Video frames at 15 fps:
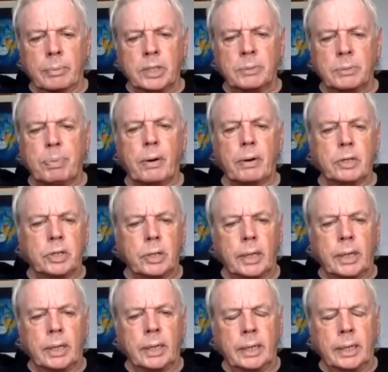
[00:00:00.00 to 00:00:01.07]

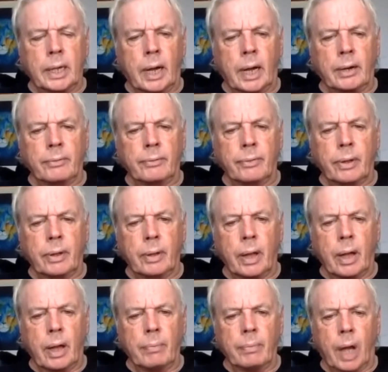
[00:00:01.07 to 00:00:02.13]
spiritually kind of
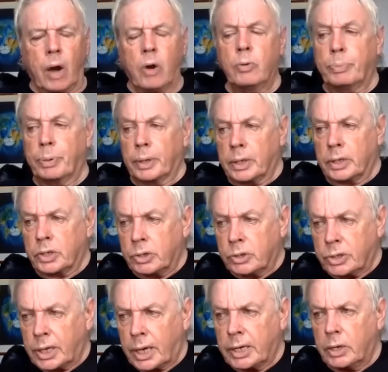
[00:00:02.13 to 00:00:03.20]
open as you
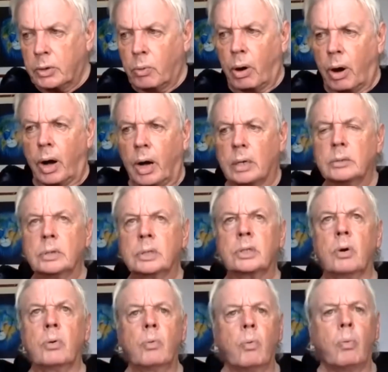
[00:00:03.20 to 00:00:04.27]
say you are,
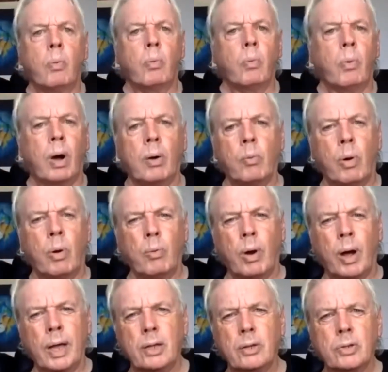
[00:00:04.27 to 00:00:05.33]
so what? What?
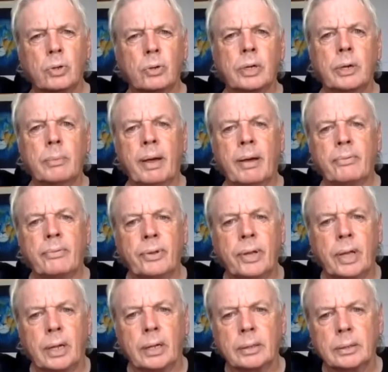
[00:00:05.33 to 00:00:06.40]
why are you talking about
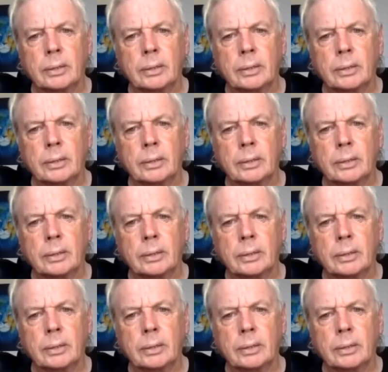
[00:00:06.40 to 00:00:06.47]
fear?